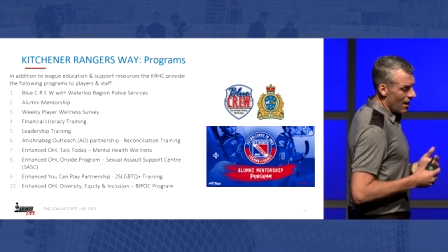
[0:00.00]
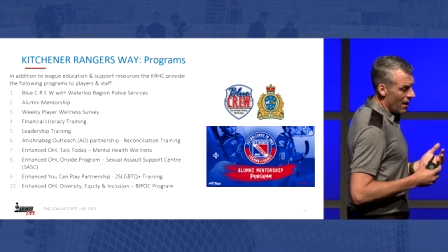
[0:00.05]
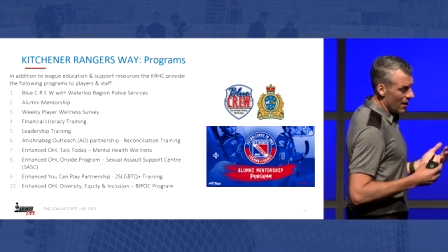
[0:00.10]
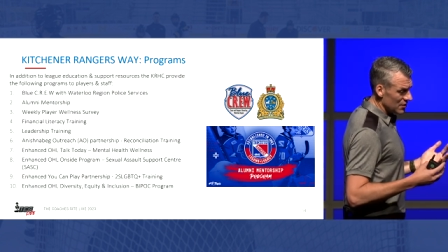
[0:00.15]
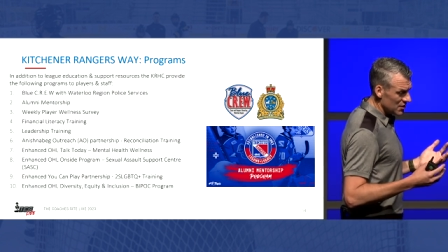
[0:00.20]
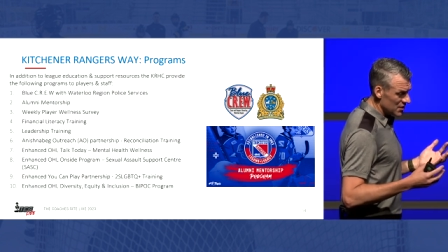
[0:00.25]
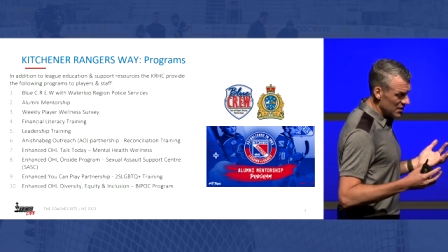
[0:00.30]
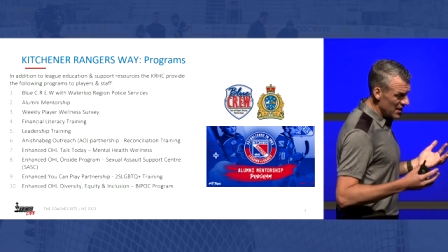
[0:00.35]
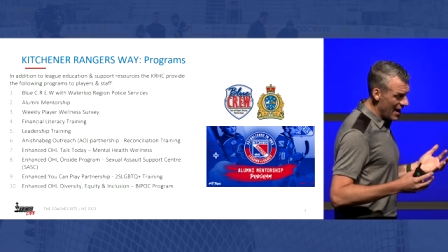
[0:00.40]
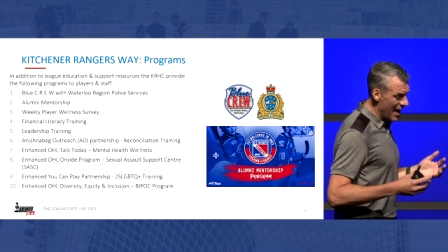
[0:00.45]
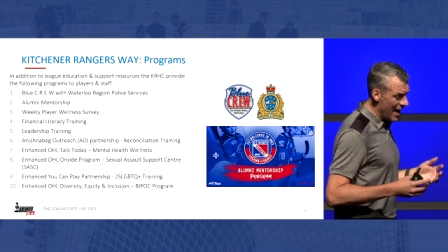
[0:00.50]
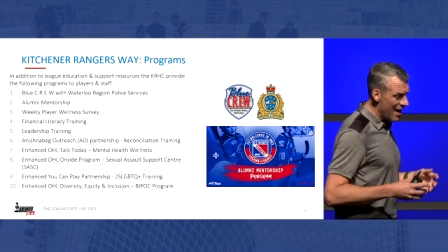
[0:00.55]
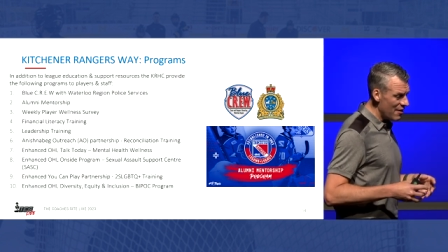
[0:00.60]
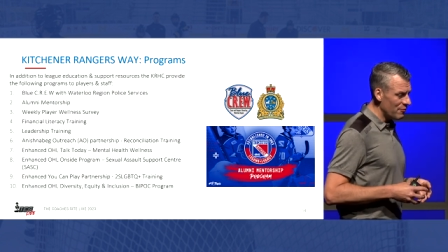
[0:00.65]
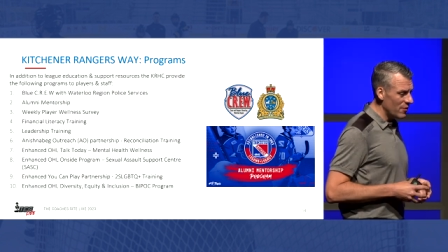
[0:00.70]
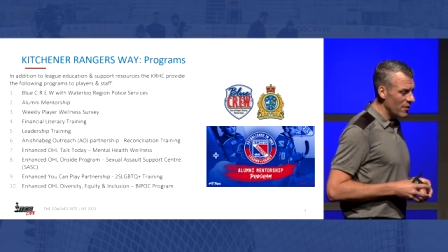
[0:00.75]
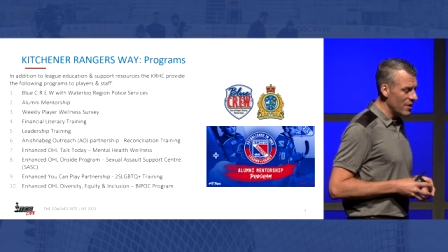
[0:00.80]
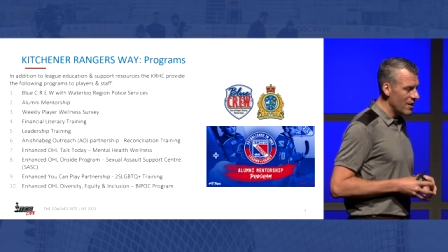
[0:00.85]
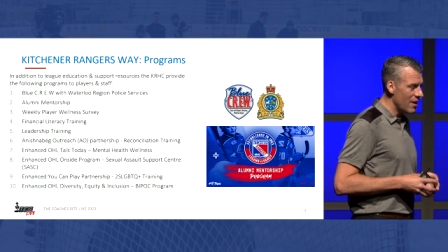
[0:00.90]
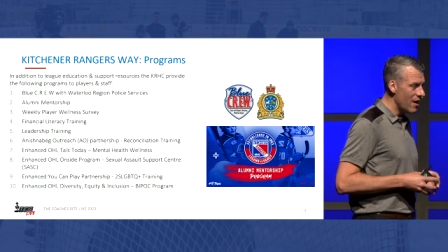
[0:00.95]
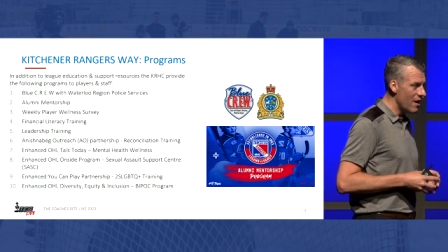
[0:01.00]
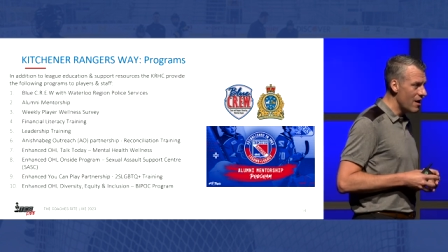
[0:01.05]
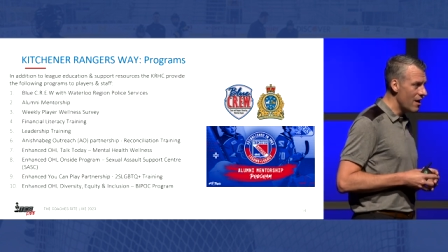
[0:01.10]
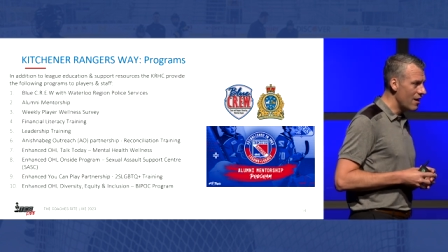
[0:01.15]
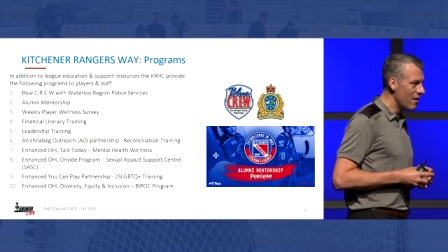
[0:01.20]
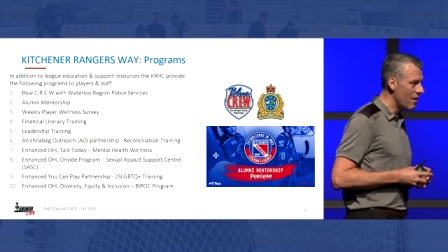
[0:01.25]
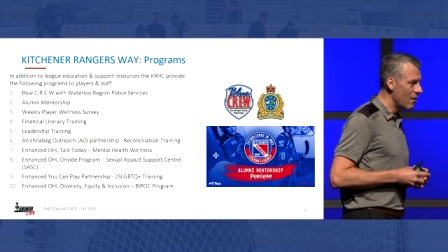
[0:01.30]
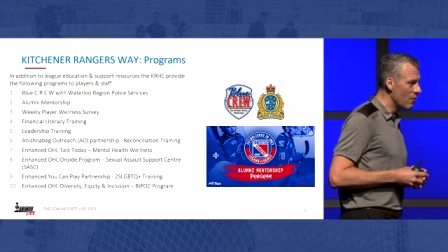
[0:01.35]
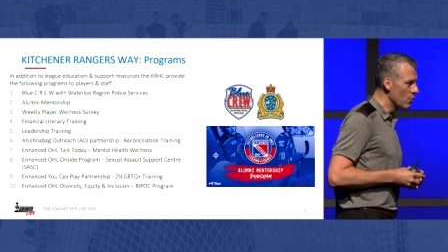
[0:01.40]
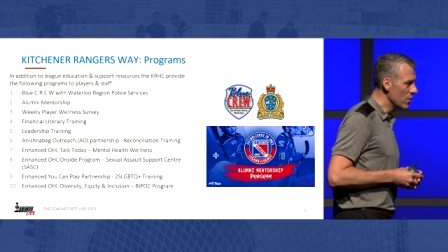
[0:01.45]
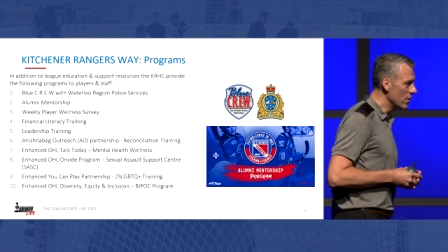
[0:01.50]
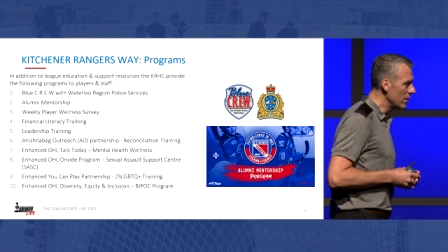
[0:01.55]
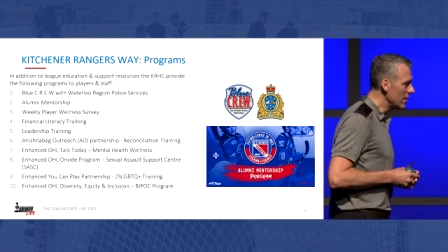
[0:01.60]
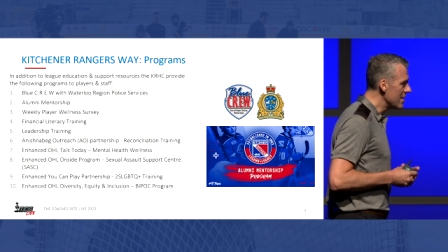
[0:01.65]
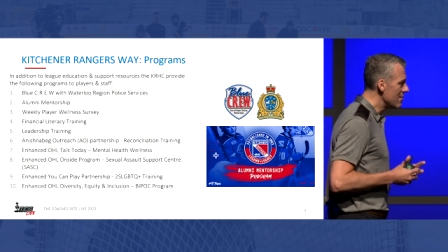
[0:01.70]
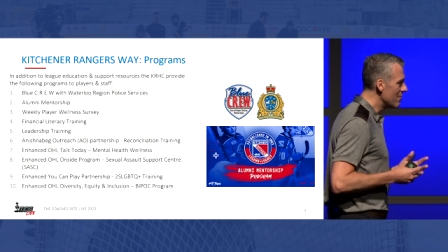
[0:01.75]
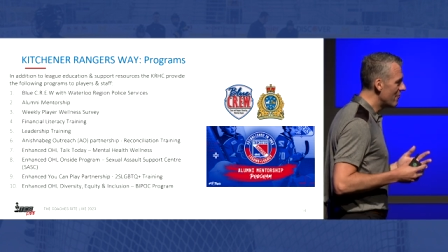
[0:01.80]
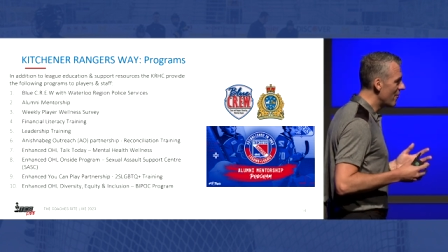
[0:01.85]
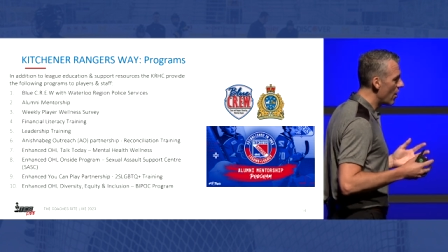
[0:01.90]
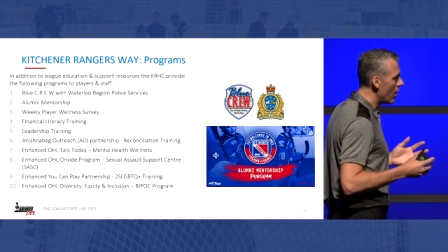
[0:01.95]
Our staff are
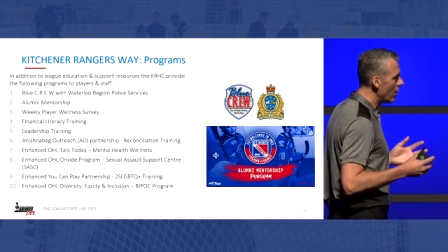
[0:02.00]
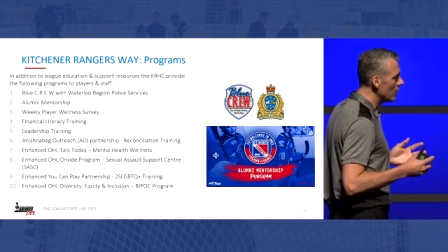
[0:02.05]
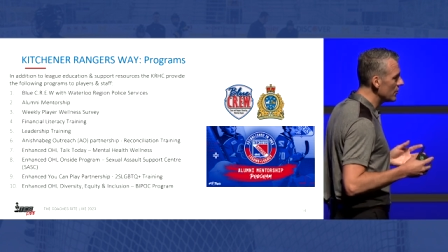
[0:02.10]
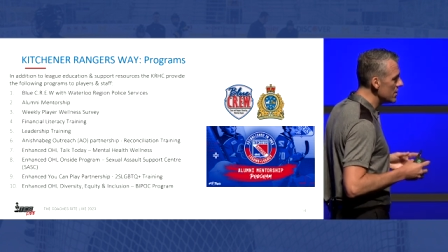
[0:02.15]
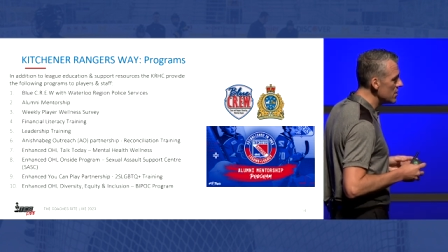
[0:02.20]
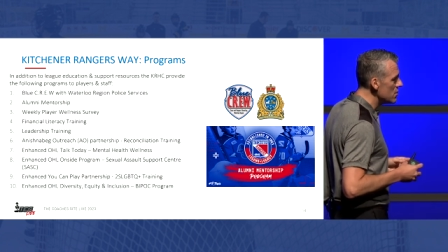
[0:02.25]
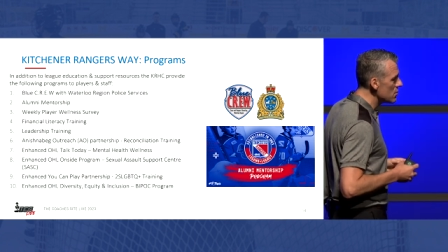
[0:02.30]
really involved